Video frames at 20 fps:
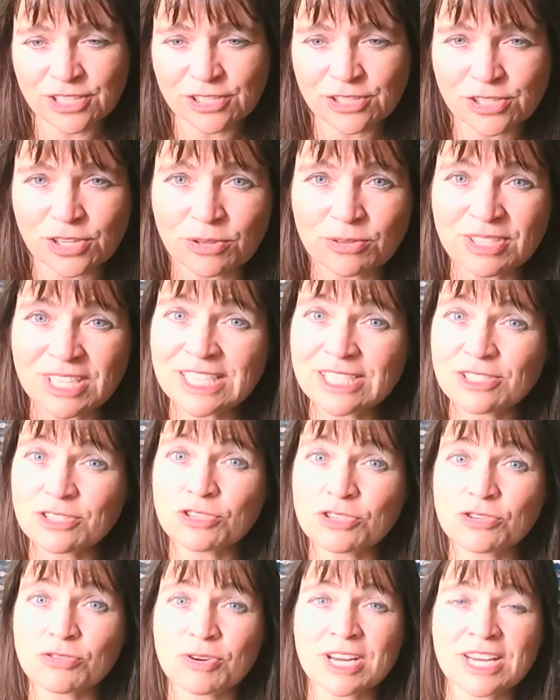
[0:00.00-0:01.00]
So these
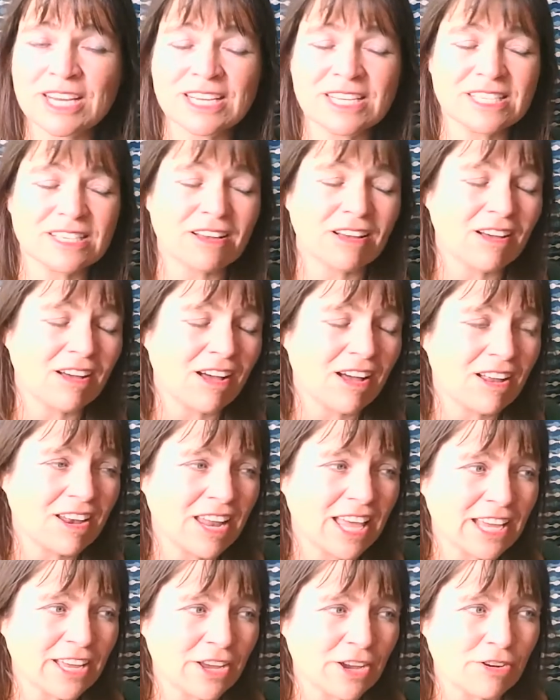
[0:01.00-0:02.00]
trees are
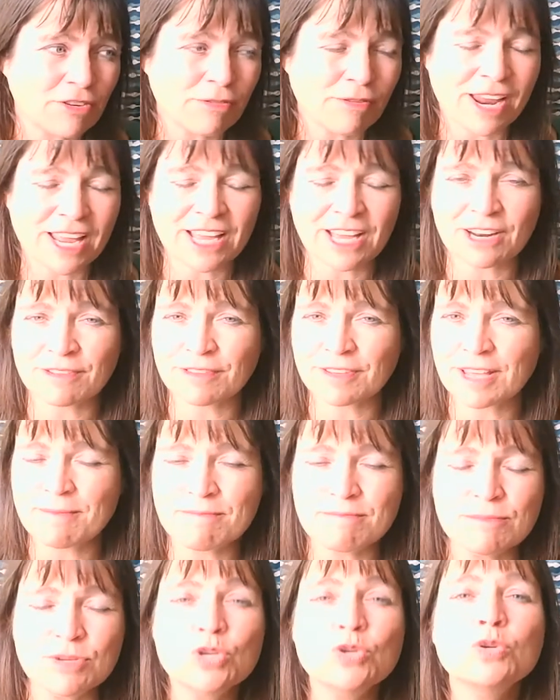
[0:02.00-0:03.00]
like a great kind of
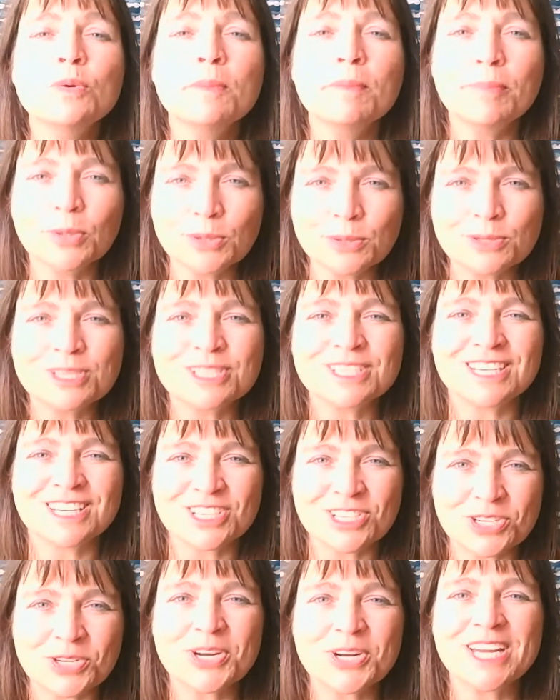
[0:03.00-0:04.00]
immune booster
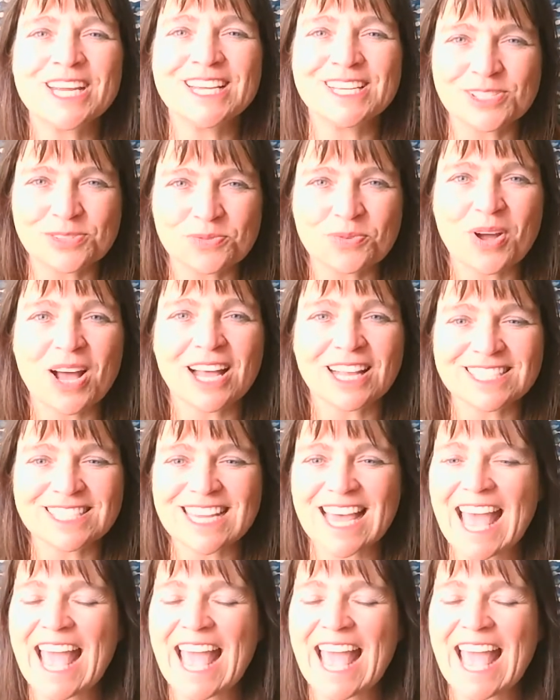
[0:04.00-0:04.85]
tree as well to